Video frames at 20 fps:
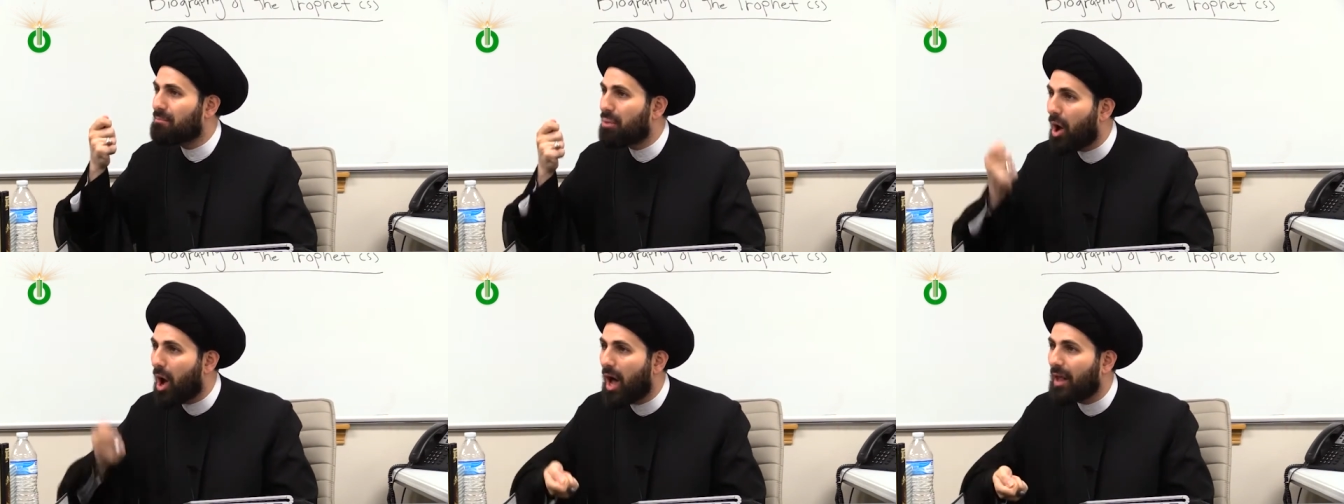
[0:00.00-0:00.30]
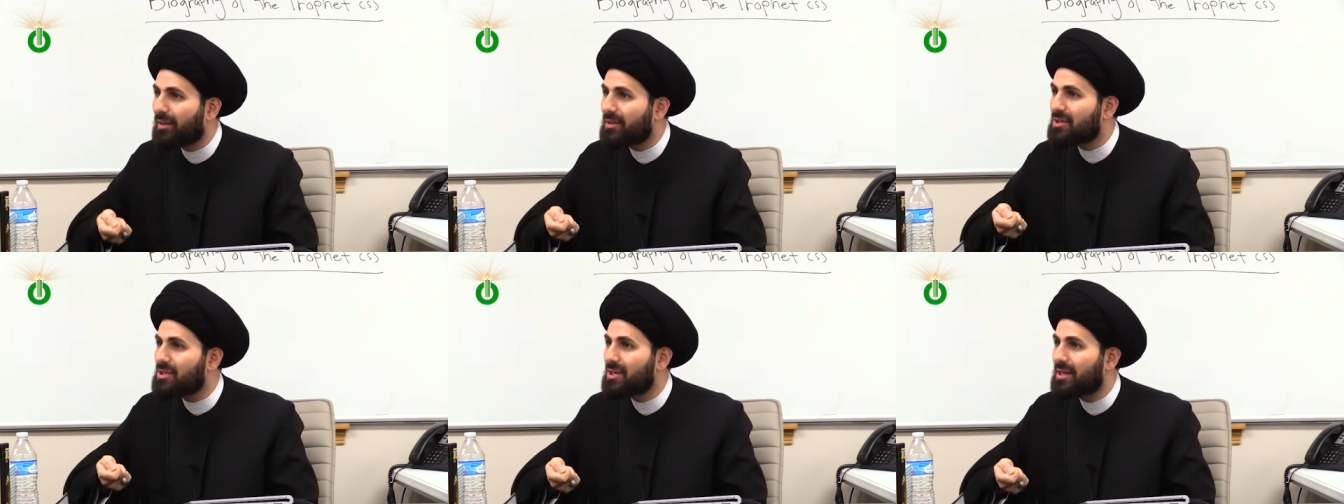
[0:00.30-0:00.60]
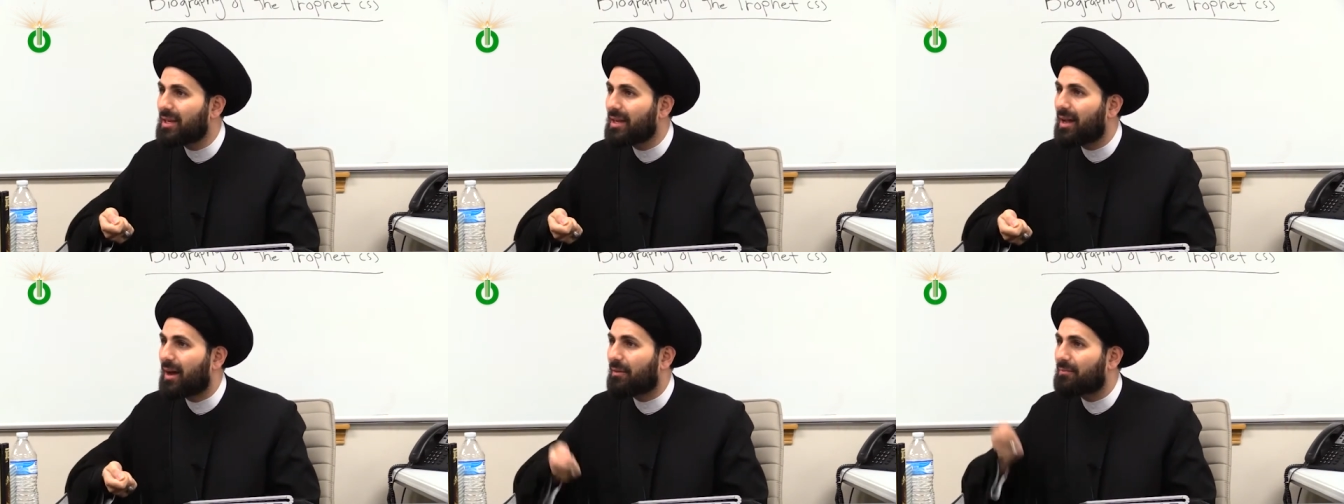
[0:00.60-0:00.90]

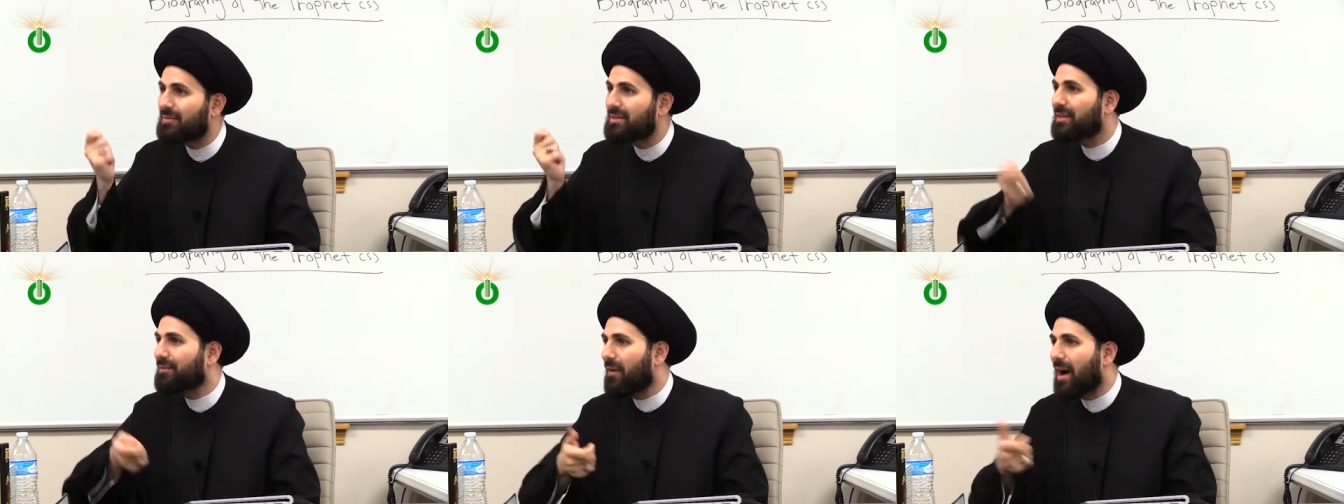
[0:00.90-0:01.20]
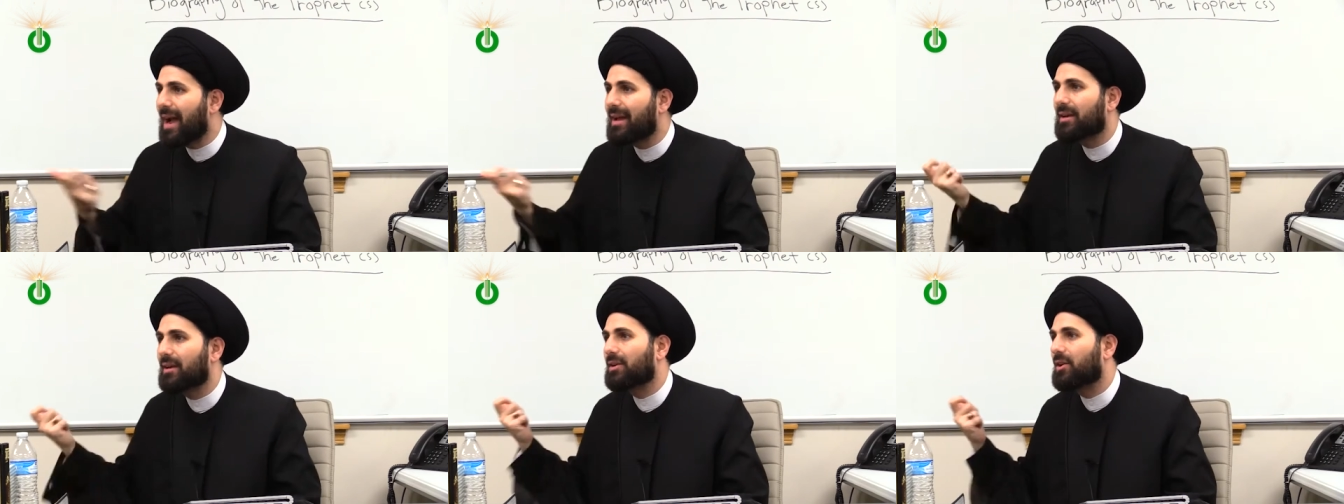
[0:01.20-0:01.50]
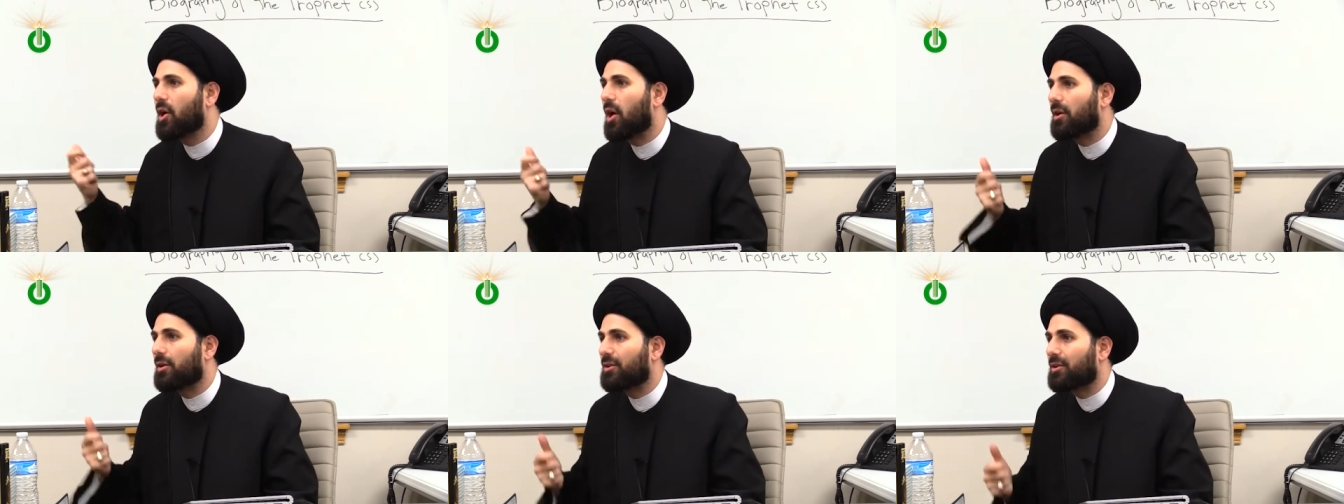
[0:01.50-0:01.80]
policy of divide and
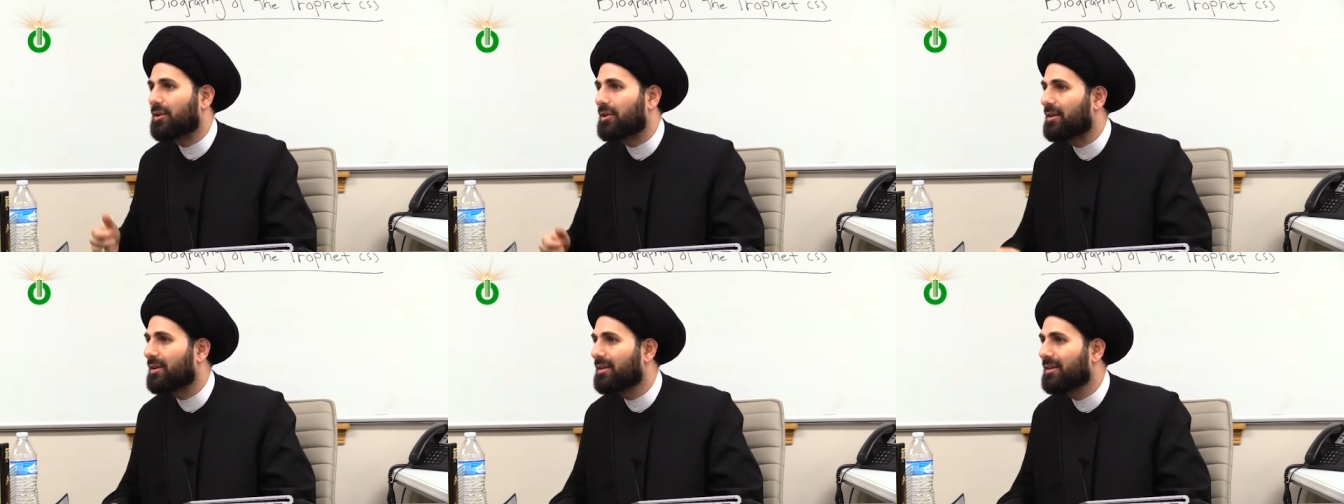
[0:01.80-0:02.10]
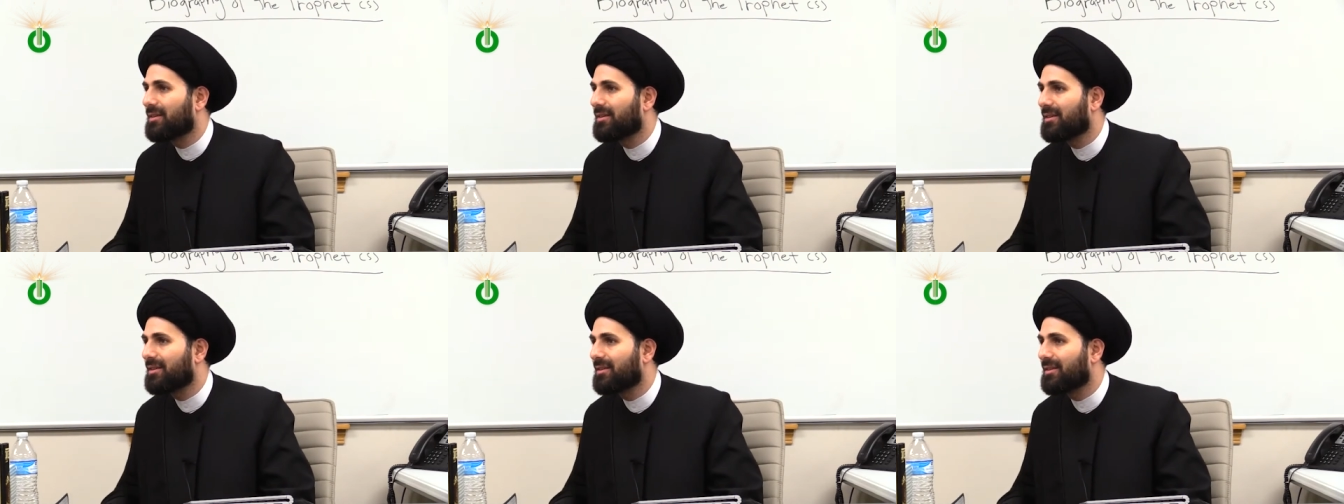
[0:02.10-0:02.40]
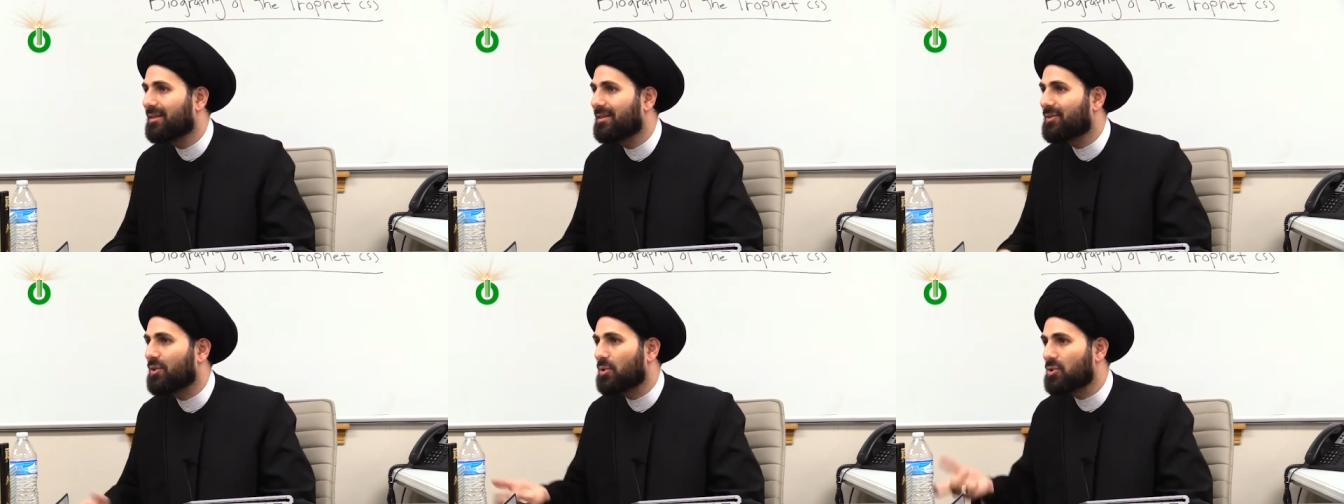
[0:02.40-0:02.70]
conquer,
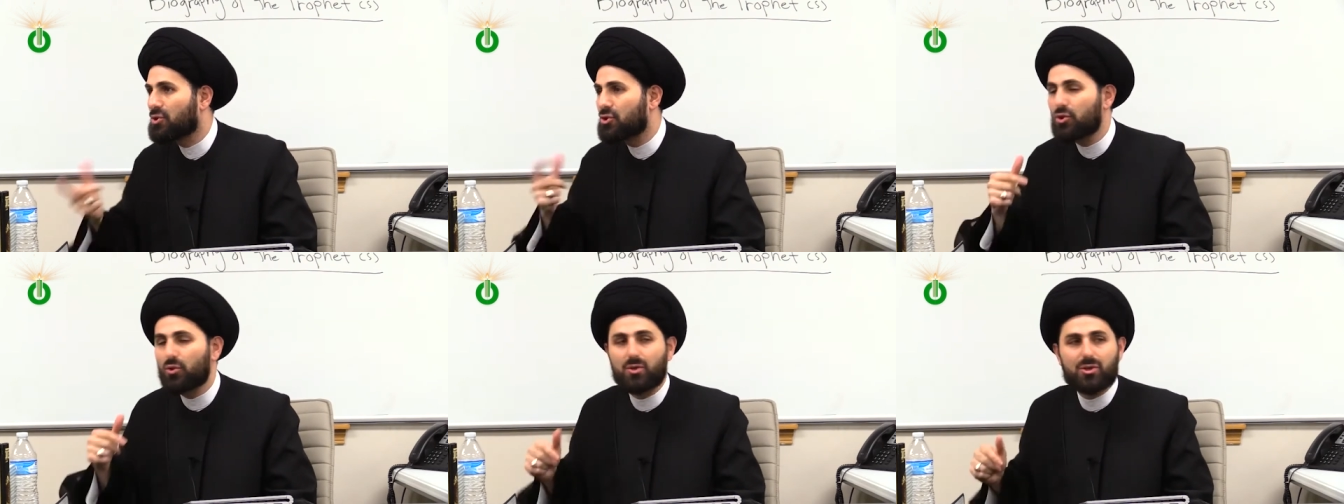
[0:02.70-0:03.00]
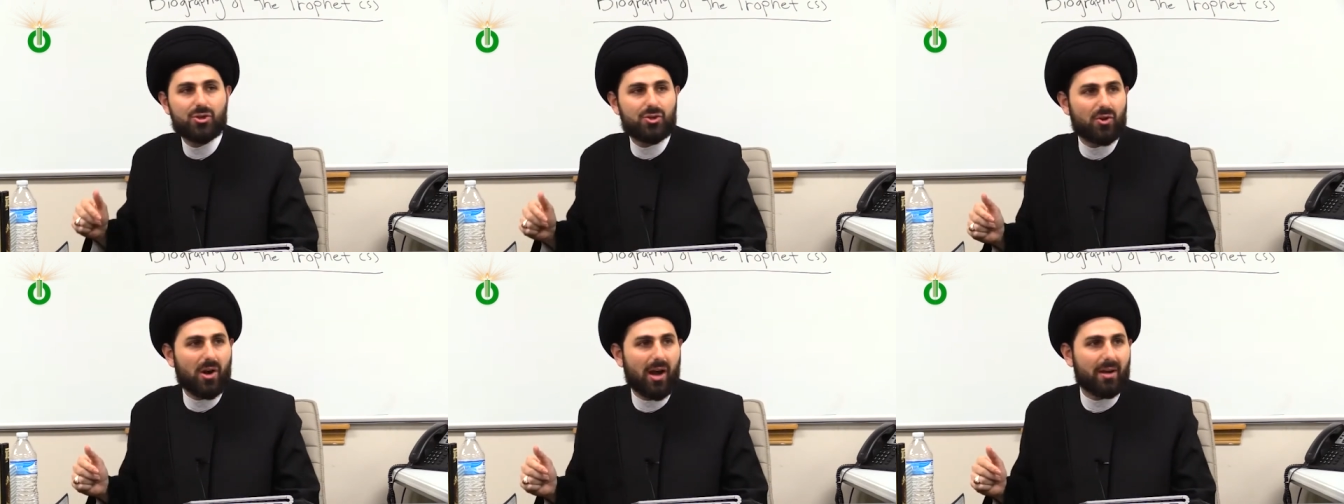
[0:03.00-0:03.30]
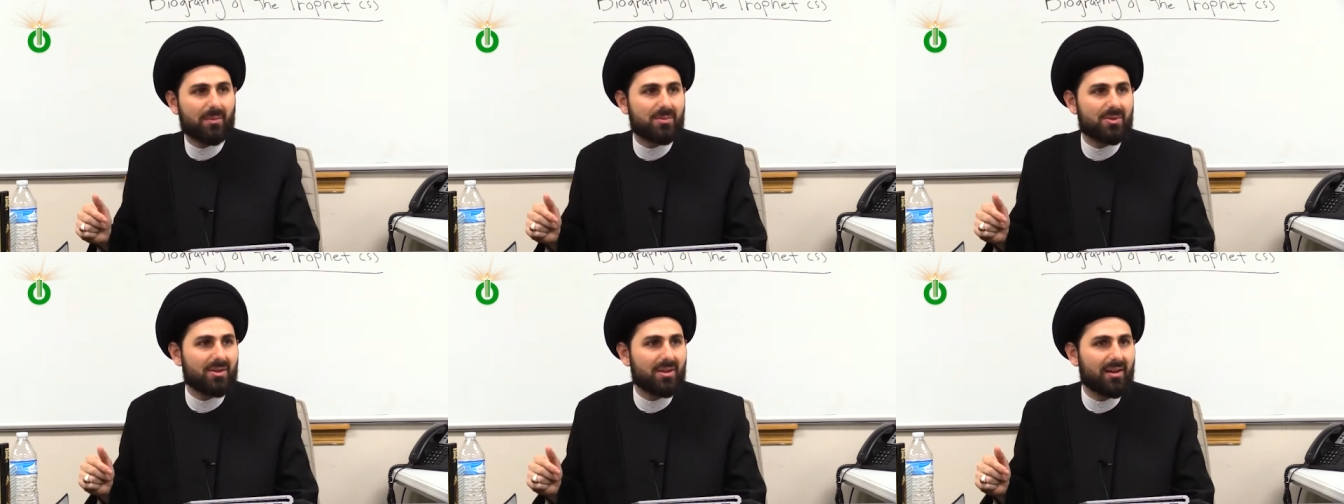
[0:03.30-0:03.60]
those Jewish
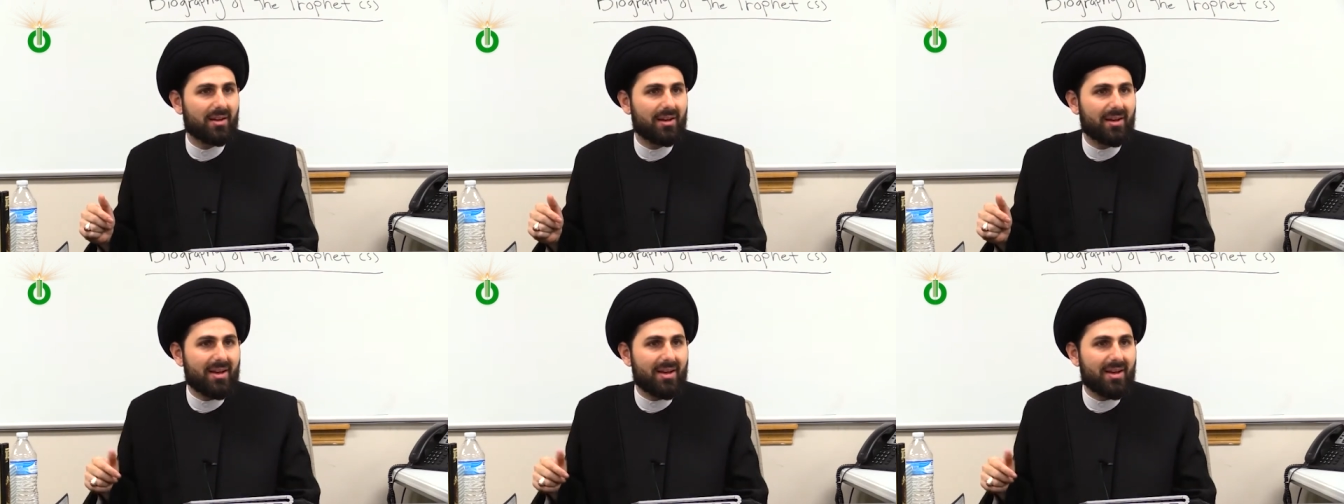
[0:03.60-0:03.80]
tribes.